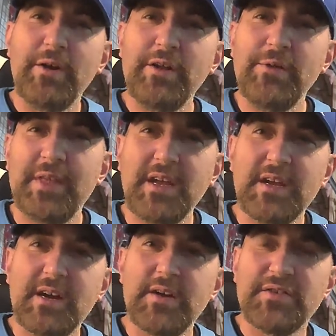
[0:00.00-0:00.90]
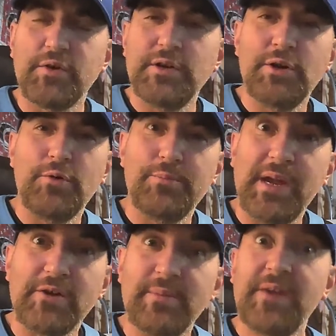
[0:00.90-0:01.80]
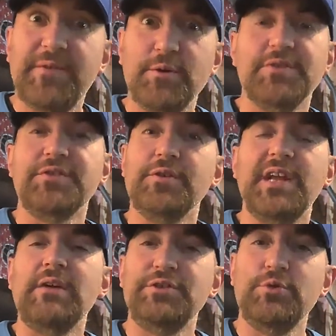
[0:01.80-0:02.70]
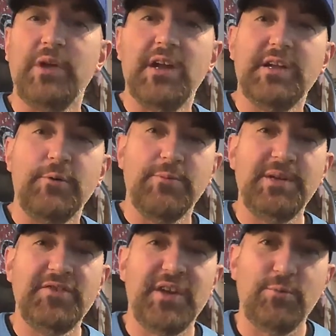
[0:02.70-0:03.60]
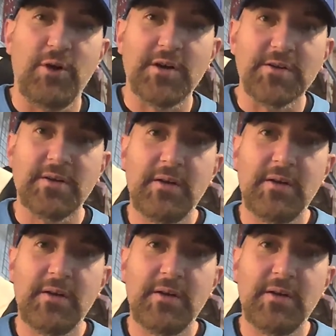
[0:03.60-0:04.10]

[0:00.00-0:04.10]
do you think, so Baker Mayfield is hurt now, too. We got to go with PJ Walker.